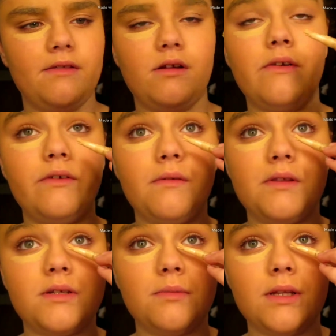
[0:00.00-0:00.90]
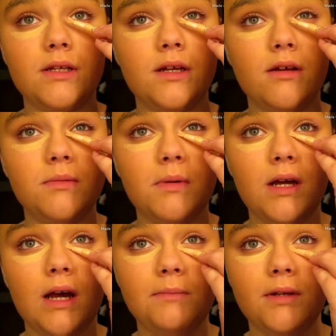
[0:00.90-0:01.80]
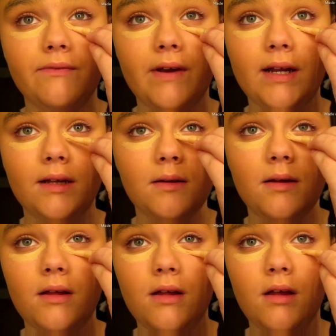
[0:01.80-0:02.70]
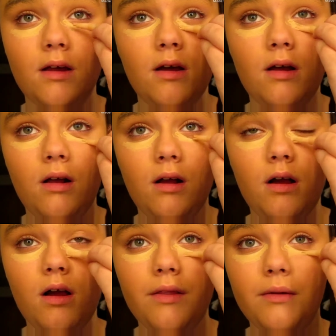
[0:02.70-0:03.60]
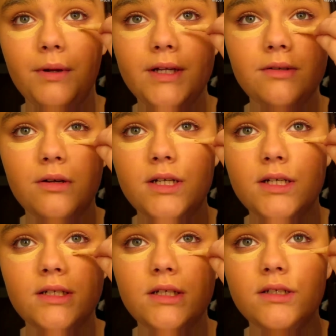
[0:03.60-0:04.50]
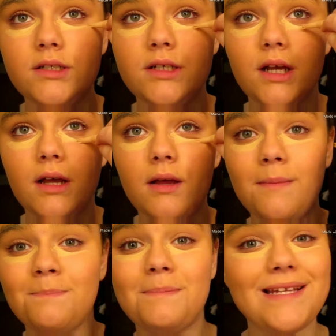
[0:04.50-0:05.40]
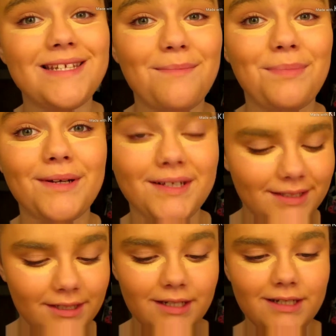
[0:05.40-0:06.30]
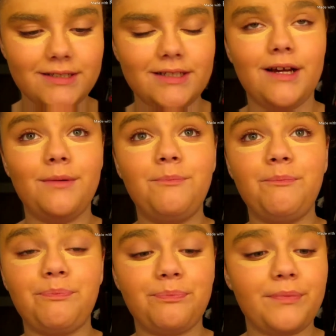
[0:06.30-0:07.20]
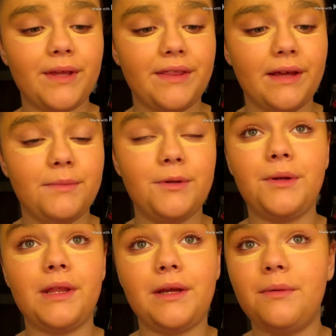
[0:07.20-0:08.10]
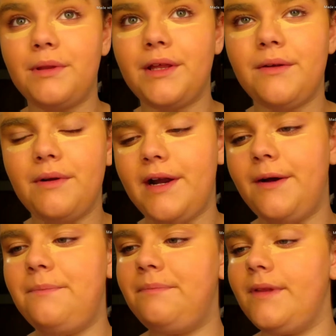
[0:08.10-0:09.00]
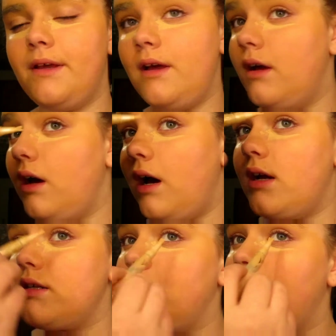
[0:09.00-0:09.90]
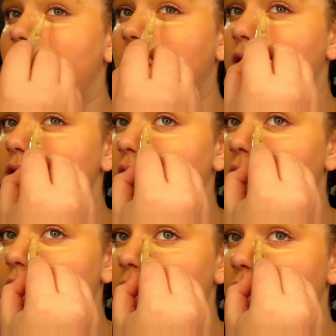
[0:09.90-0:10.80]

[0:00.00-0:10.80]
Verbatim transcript: Don't even know this is where this goes, but I'm just finding all the resources just to mess up. So, I think I'm doing like really good right now. Honestly, I look like a star.